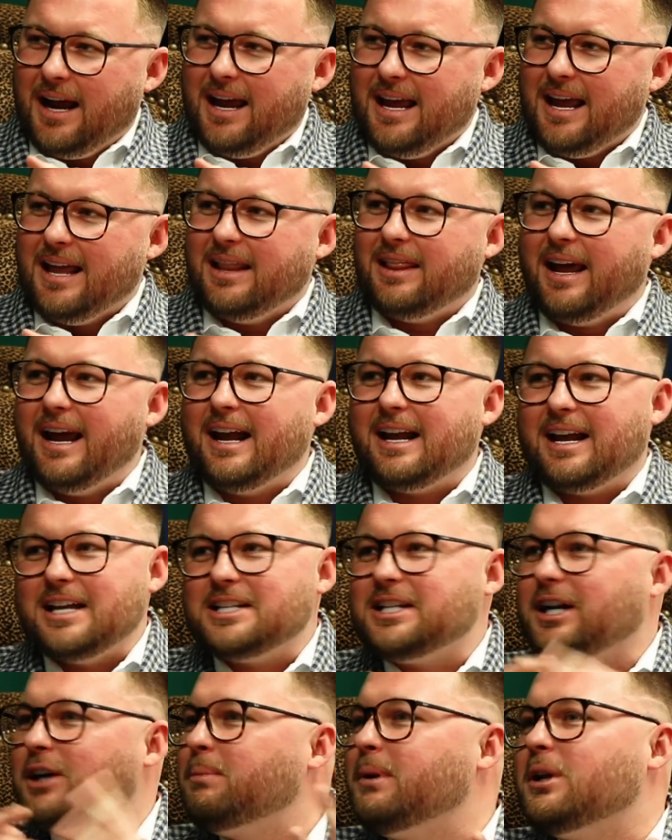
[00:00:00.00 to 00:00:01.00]

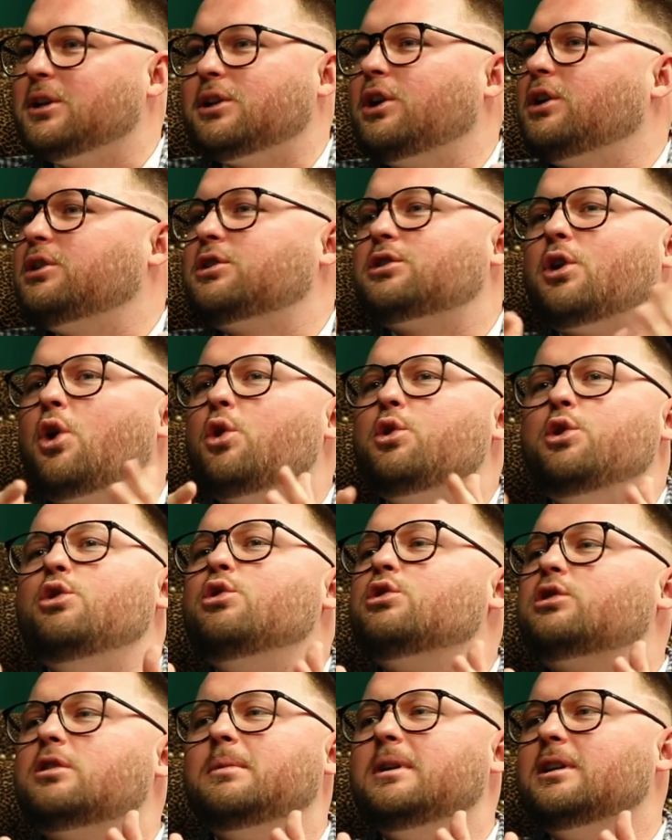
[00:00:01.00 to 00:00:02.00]
Because they're so
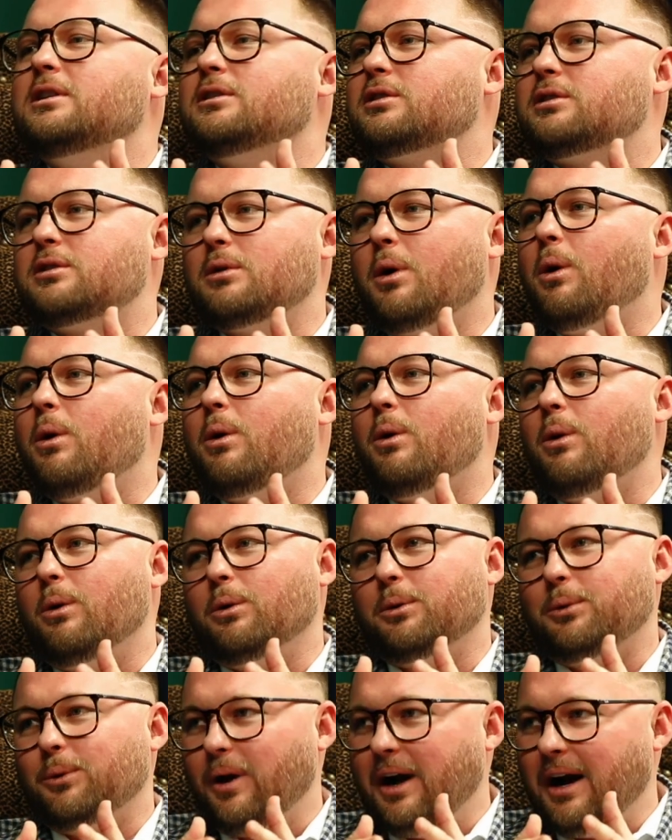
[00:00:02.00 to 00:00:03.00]
used to being
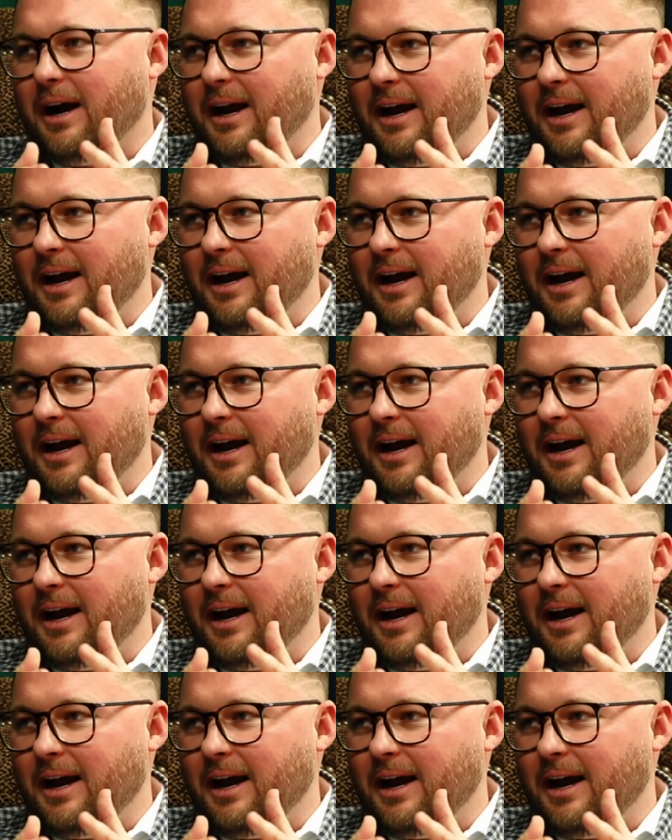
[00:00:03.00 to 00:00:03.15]
sold, right?